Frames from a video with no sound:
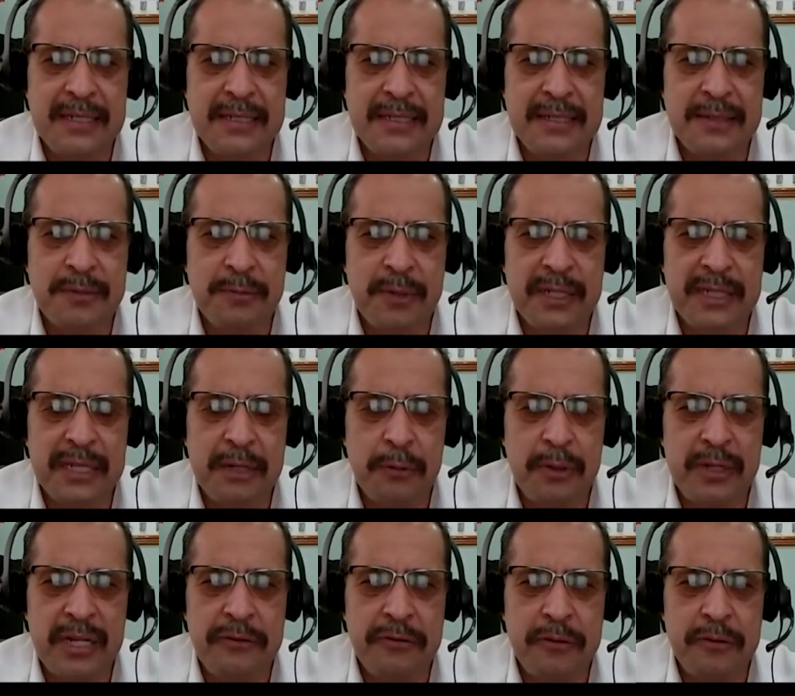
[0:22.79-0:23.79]
is what I
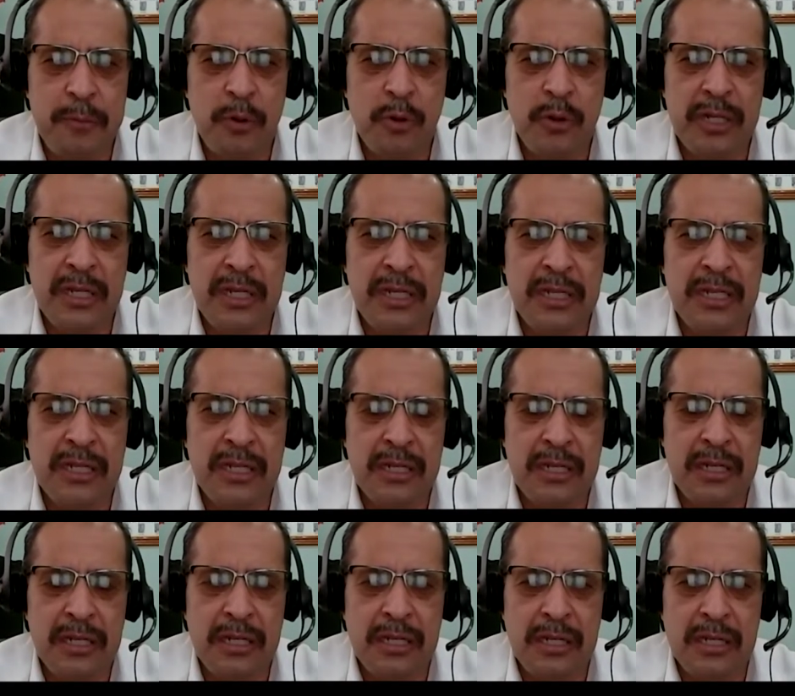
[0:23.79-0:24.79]
would attribute
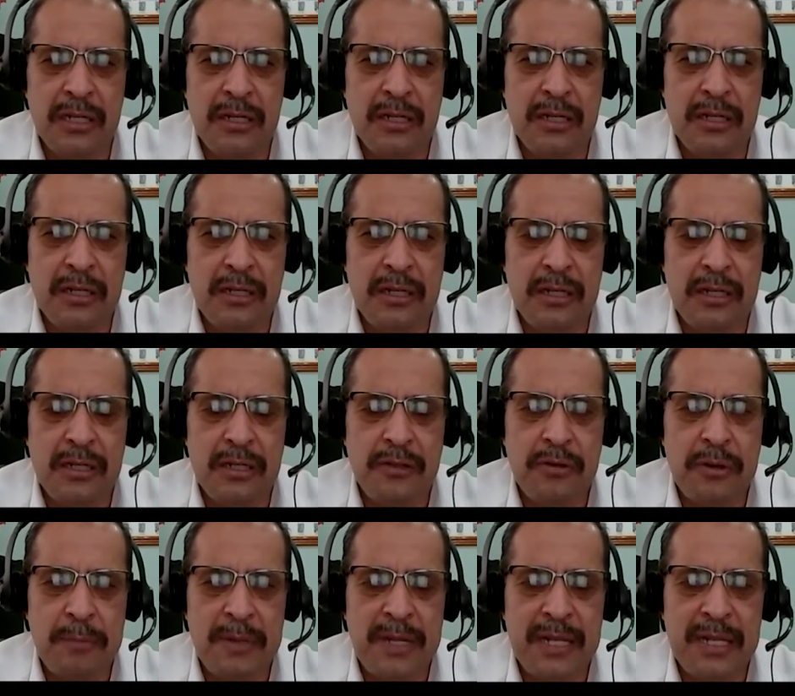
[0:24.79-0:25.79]
the
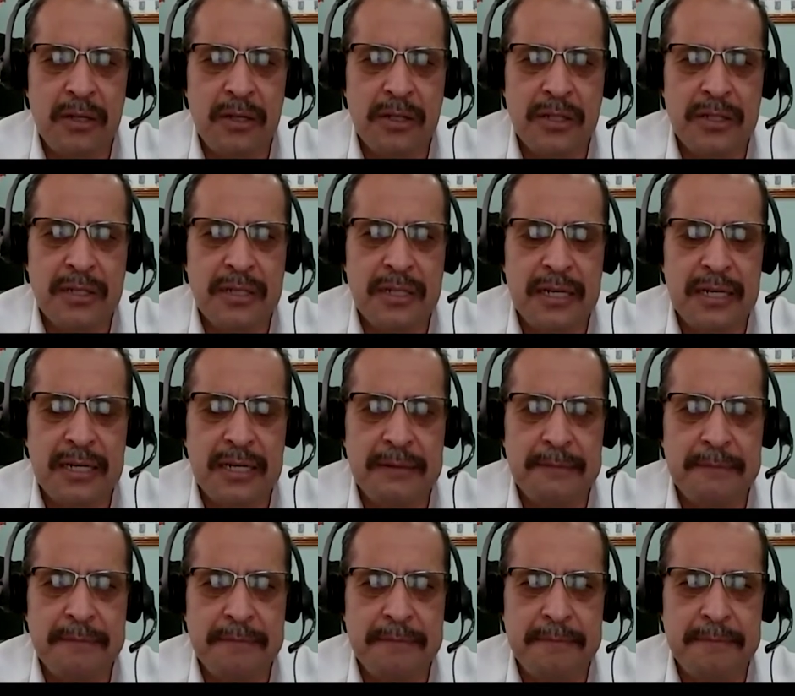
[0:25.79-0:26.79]
tremendous
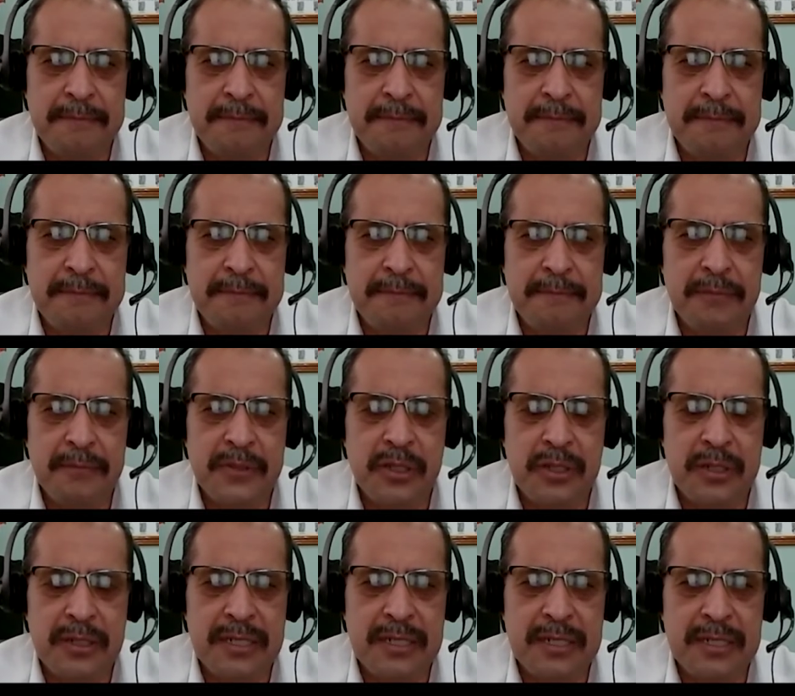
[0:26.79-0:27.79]

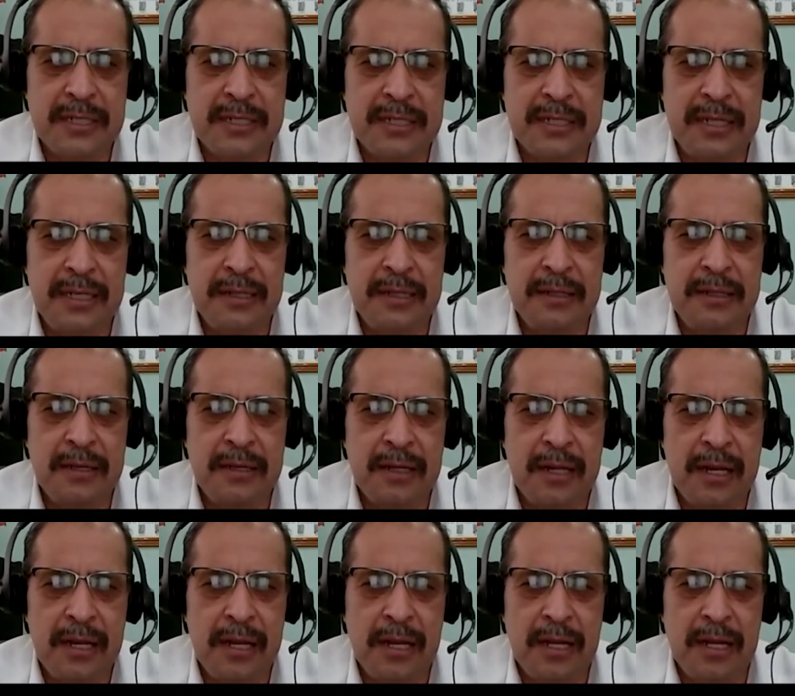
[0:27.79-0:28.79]
success in
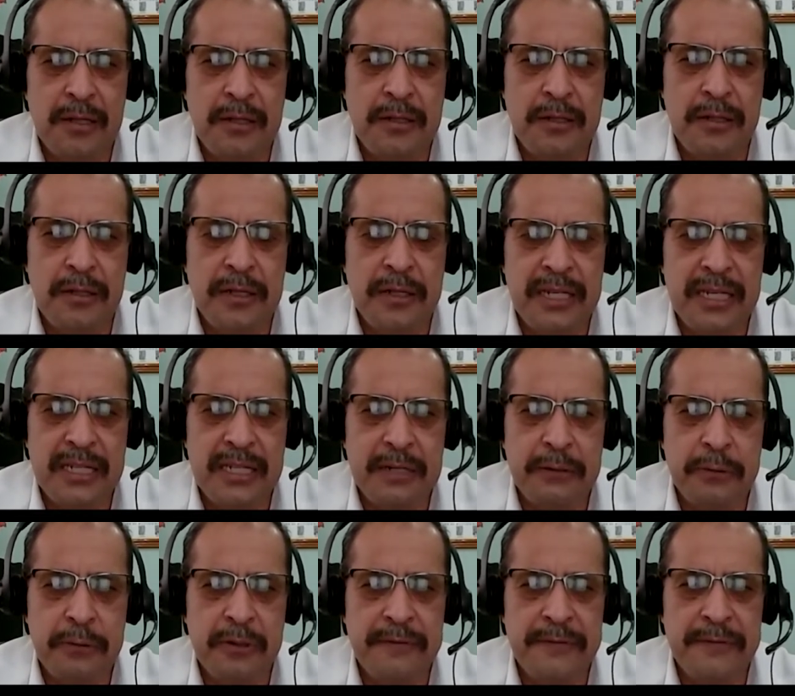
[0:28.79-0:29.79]
turning it
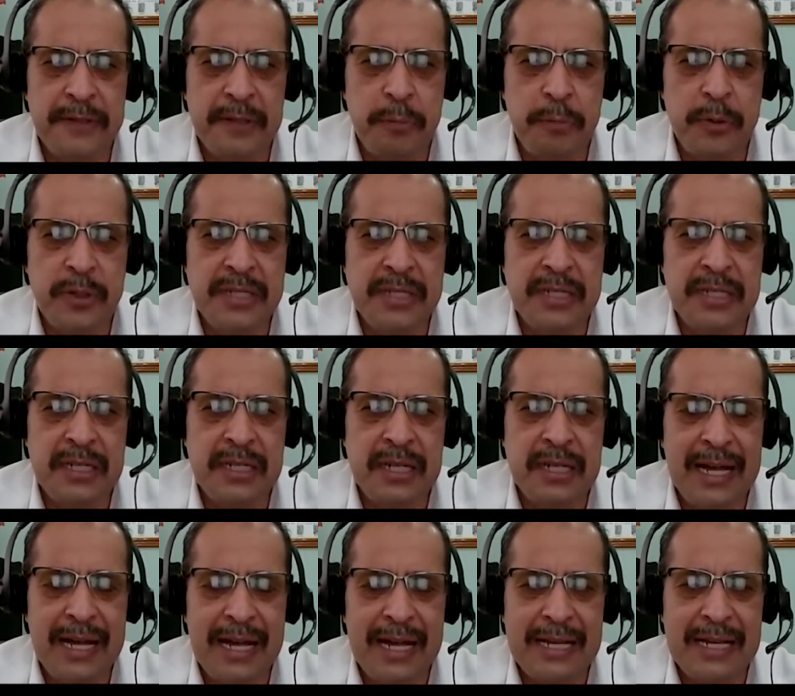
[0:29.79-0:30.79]
around for the
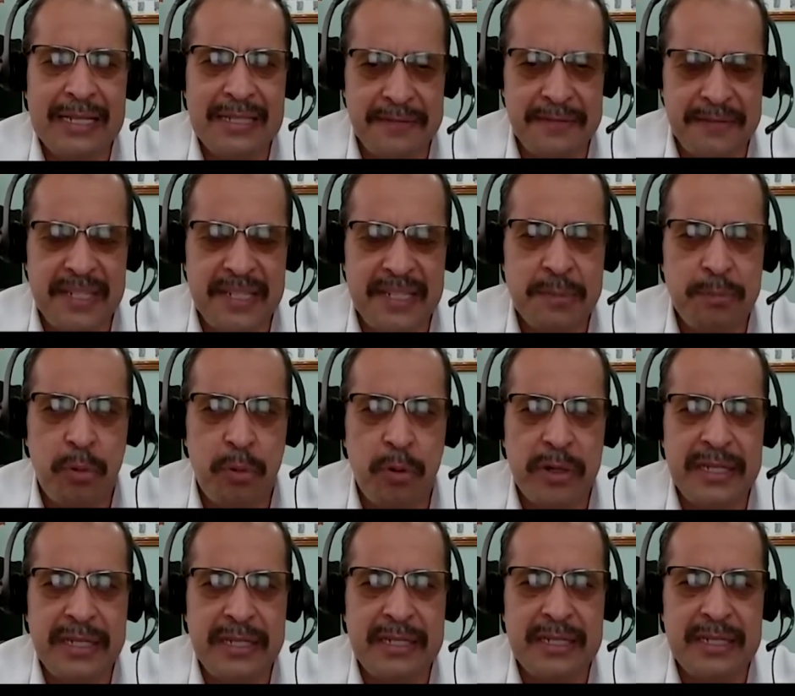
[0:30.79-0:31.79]
prison as of this
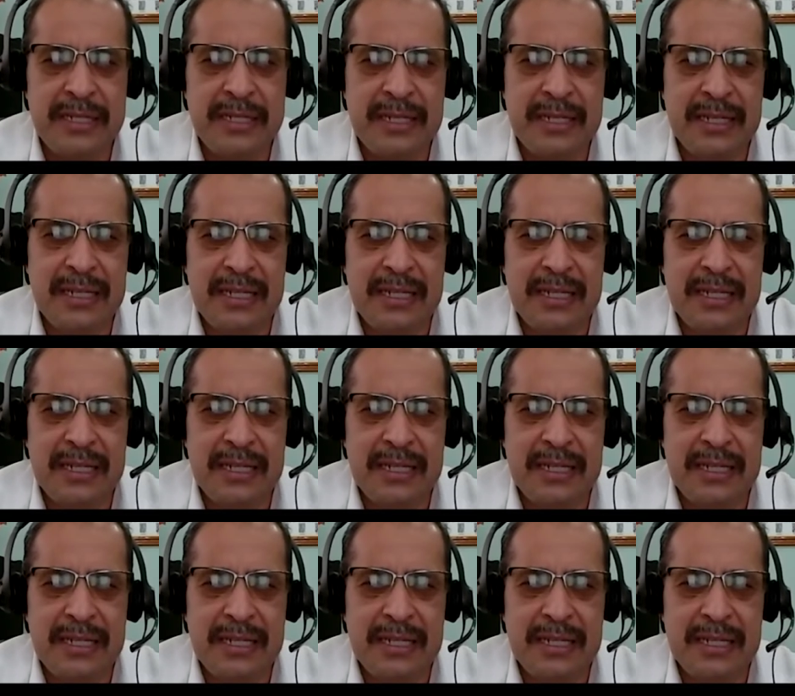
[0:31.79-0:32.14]
point.